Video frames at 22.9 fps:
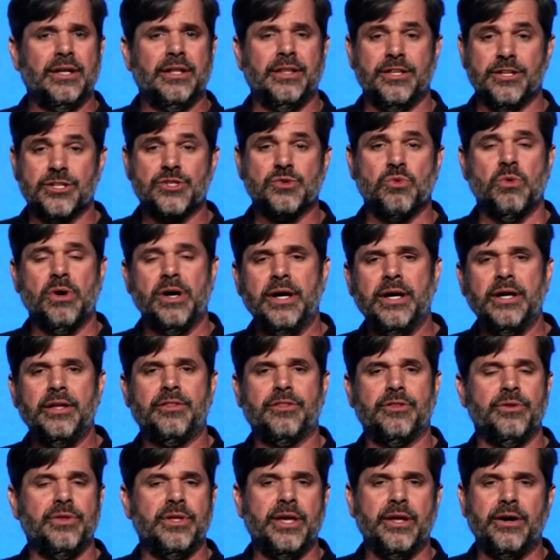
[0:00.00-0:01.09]
this way
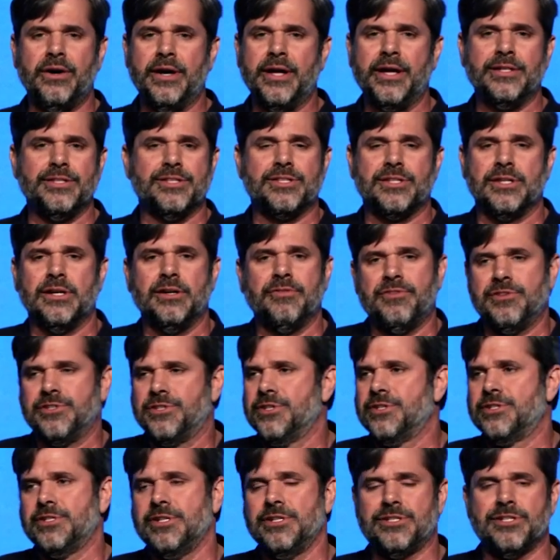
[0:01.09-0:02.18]
through the internet and stuff. It's
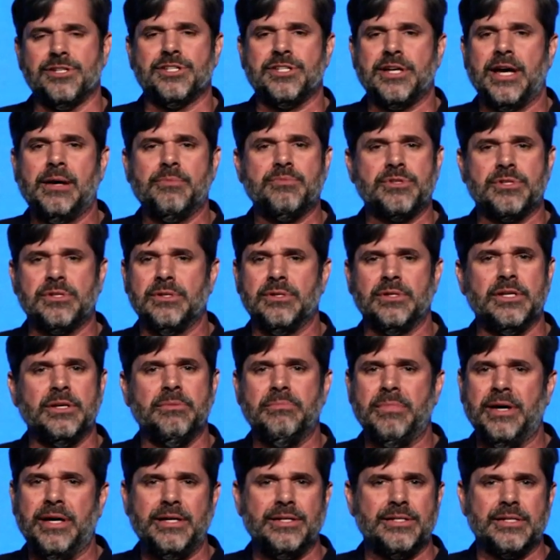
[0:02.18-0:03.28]
just, it's just absolutely
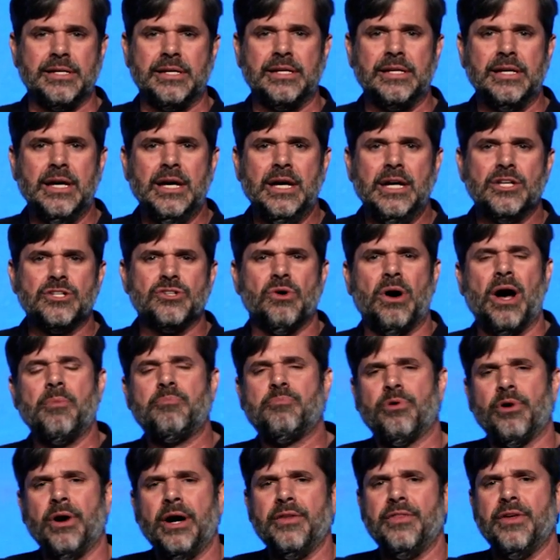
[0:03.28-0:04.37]
amazing. So I
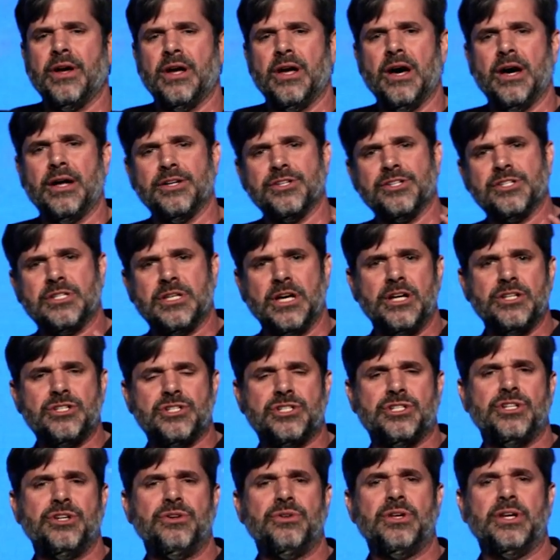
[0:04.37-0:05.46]
pray that God has
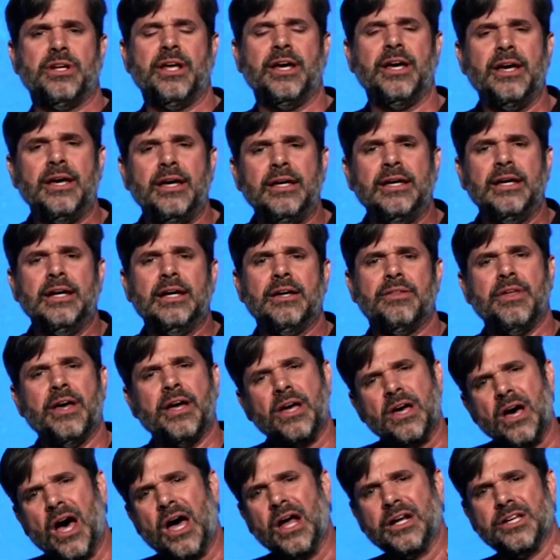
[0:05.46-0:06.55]
touched you today, that
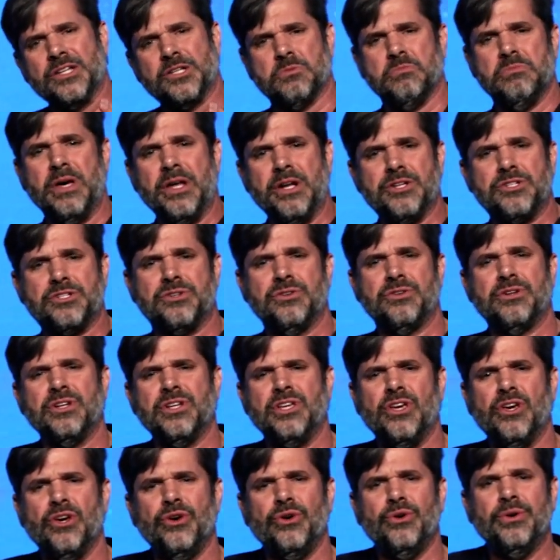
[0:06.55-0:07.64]
God has ministered to
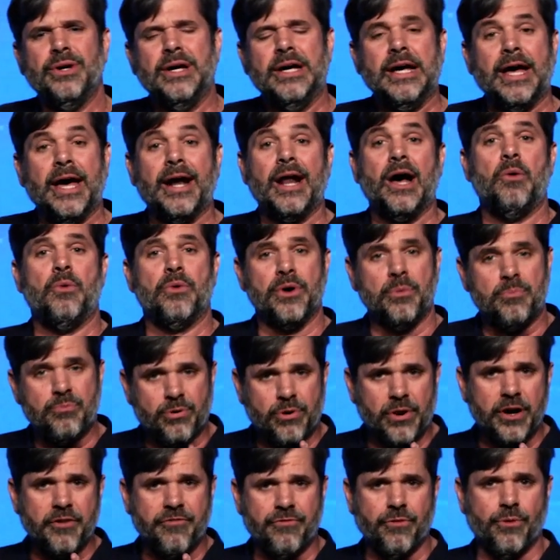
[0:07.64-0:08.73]
you, and I want to
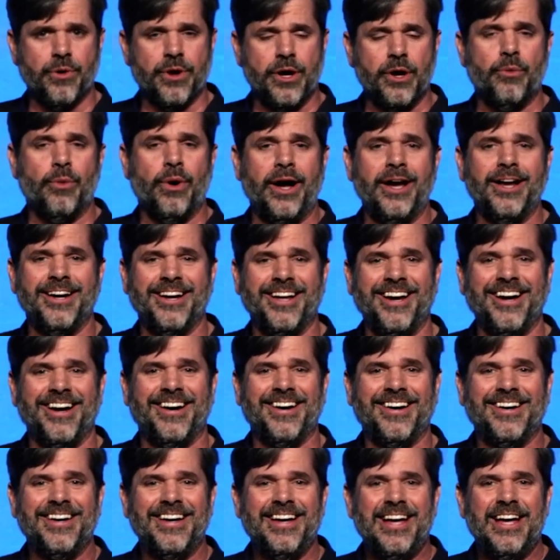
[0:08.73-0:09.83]
pray for you right now.
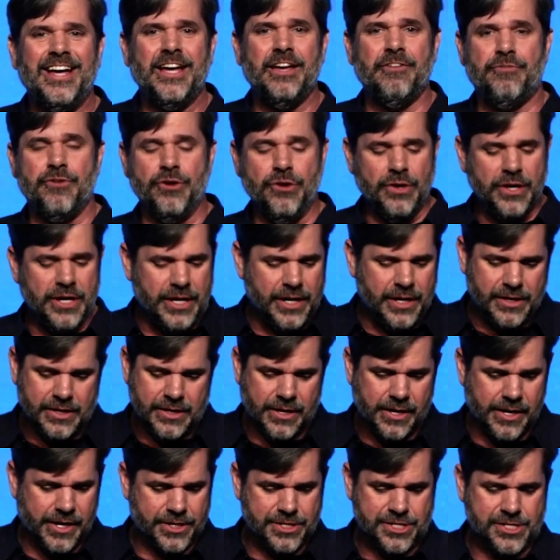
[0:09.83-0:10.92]
If you need to
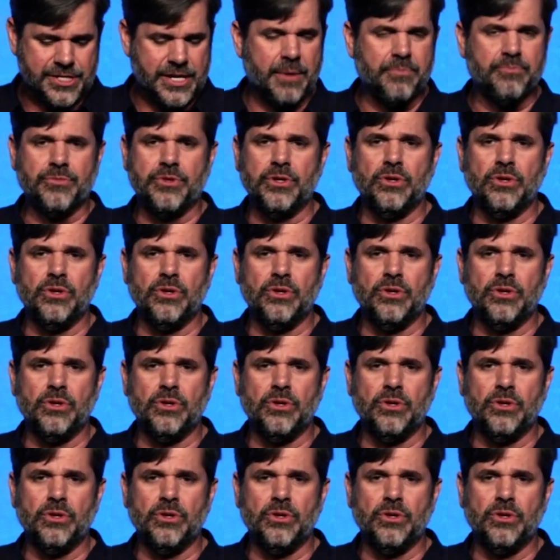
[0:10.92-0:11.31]
accept